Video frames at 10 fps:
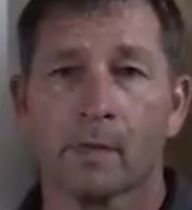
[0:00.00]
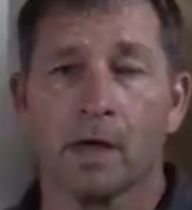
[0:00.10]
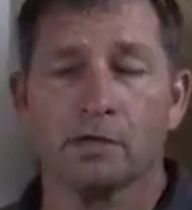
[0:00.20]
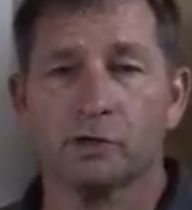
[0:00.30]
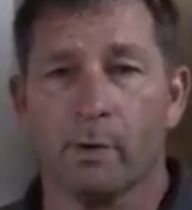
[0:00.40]

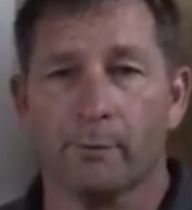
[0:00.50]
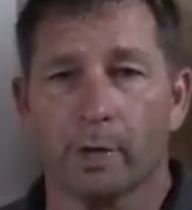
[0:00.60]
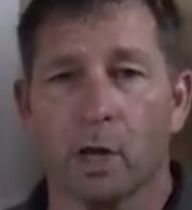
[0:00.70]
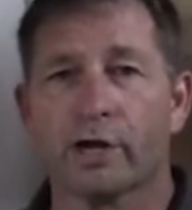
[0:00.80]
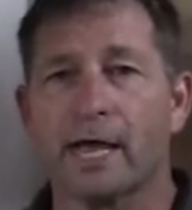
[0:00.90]
So when we
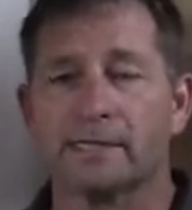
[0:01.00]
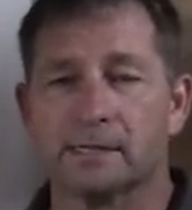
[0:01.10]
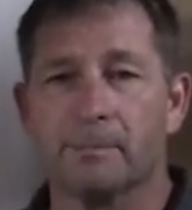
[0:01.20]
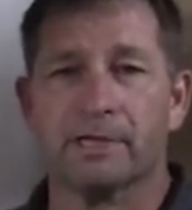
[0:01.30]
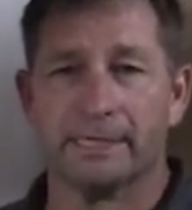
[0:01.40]
look at
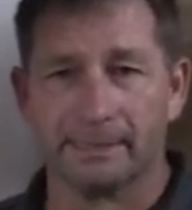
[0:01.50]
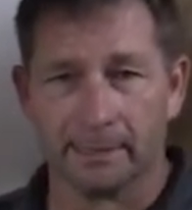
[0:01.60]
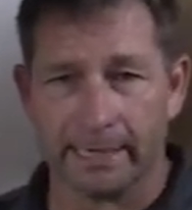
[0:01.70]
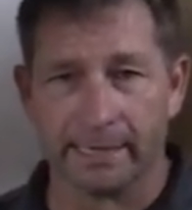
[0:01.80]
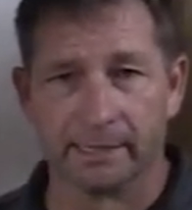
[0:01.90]
some of these
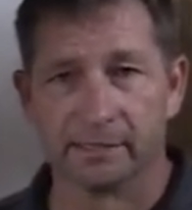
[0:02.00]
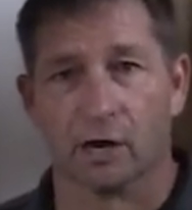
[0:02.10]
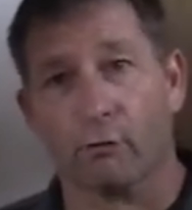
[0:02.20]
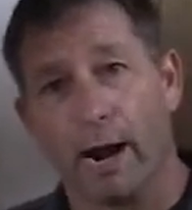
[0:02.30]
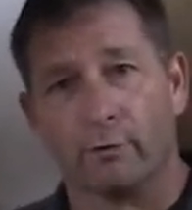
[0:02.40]
leaks
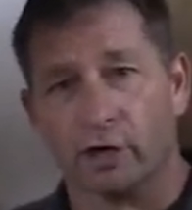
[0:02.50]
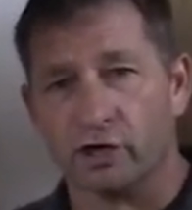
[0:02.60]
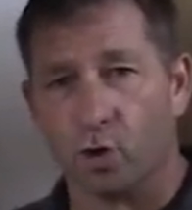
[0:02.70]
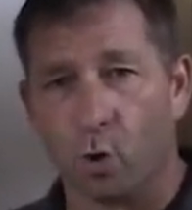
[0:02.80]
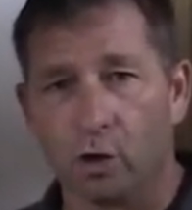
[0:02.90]
around the
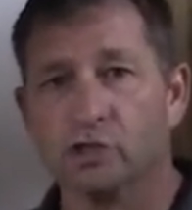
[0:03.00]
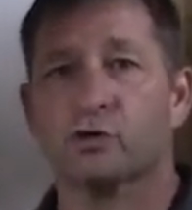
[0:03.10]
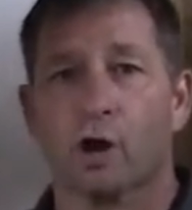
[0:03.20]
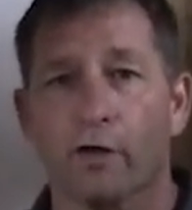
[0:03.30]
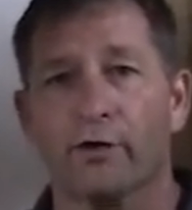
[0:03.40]
doors
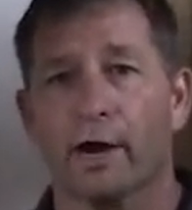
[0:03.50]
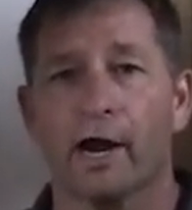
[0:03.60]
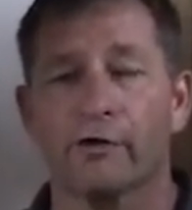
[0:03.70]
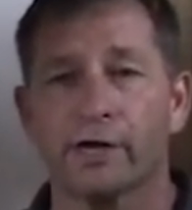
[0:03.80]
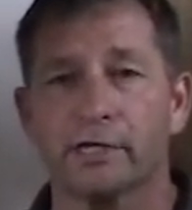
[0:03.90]
or other
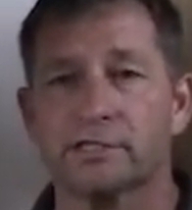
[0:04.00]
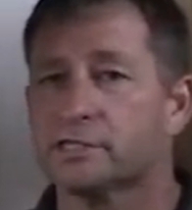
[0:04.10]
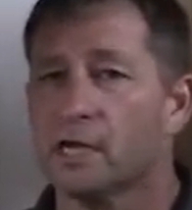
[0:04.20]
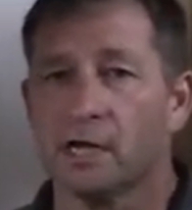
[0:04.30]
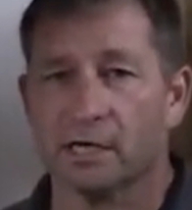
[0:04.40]
areas,
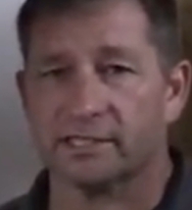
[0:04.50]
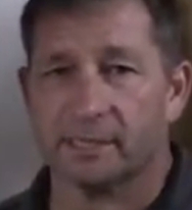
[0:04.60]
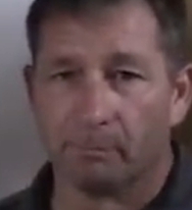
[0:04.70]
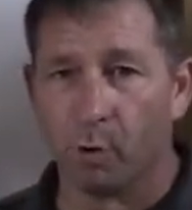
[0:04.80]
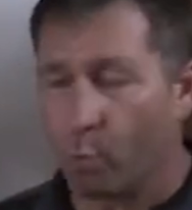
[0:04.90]
a
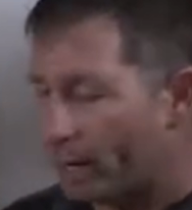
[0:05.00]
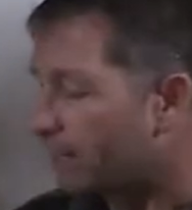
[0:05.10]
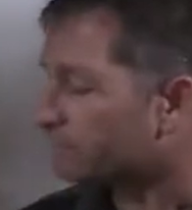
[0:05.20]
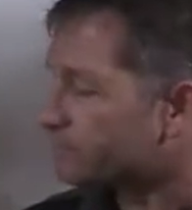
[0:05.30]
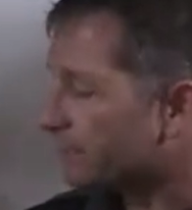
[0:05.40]
simple way
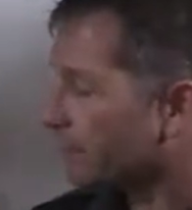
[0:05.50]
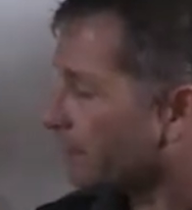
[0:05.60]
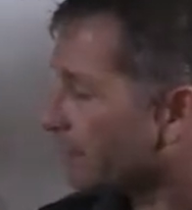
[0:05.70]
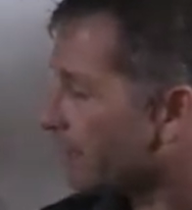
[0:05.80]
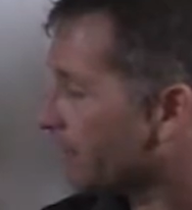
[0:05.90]
of
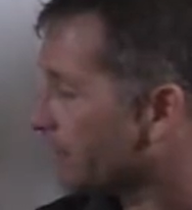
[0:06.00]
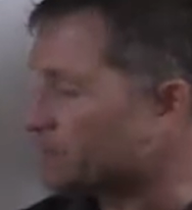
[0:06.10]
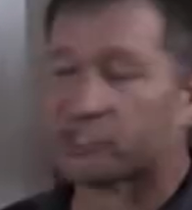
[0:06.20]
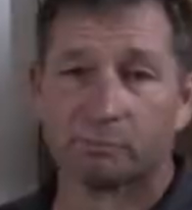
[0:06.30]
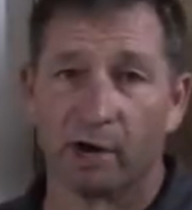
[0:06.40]
sealing it is
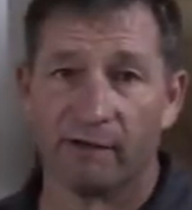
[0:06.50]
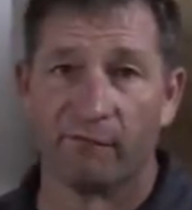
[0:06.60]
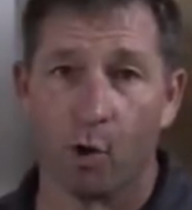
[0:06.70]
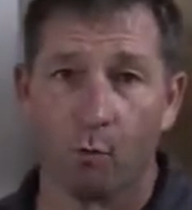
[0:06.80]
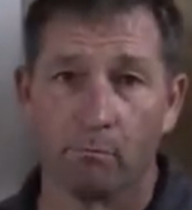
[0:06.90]
spray
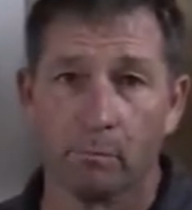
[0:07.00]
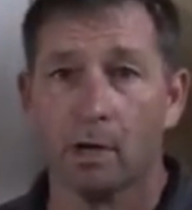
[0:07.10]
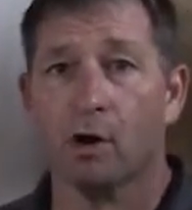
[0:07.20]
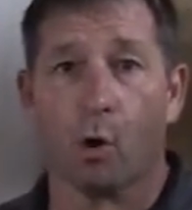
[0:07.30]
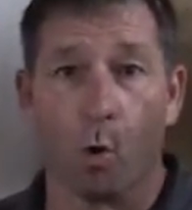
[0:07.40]
foam
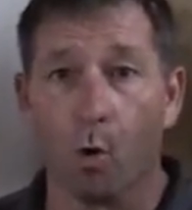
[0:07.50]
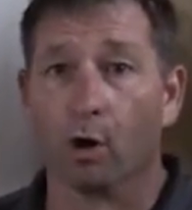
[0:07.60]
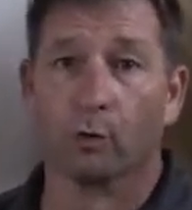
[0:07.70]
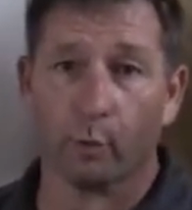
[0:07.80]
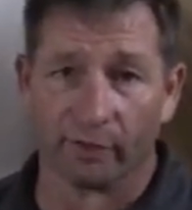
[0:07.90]

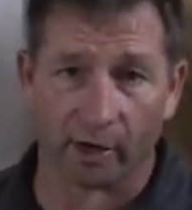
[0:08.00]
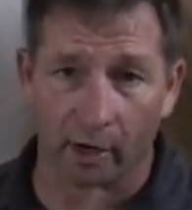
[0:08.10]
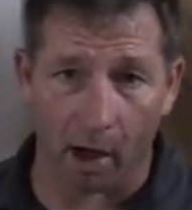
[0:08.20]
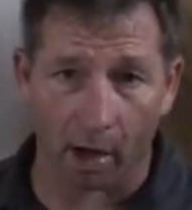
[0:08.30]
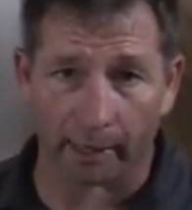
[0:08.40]
or with a
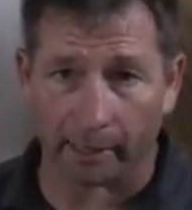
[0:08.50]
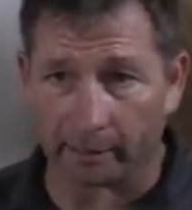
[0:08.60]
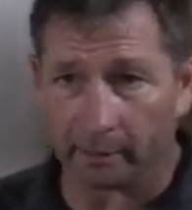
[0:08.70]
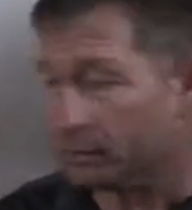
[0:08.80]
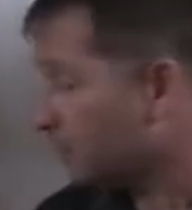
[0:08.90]
caulking.
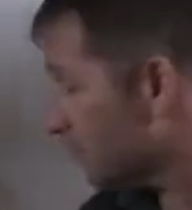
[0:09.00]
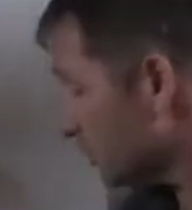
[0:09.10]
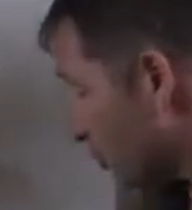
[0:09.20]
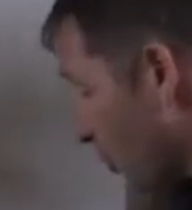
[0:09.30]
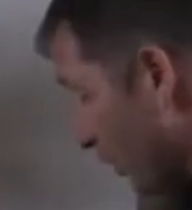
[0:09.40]

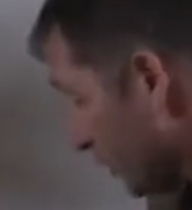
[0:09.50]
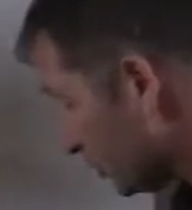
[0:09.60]
So when you're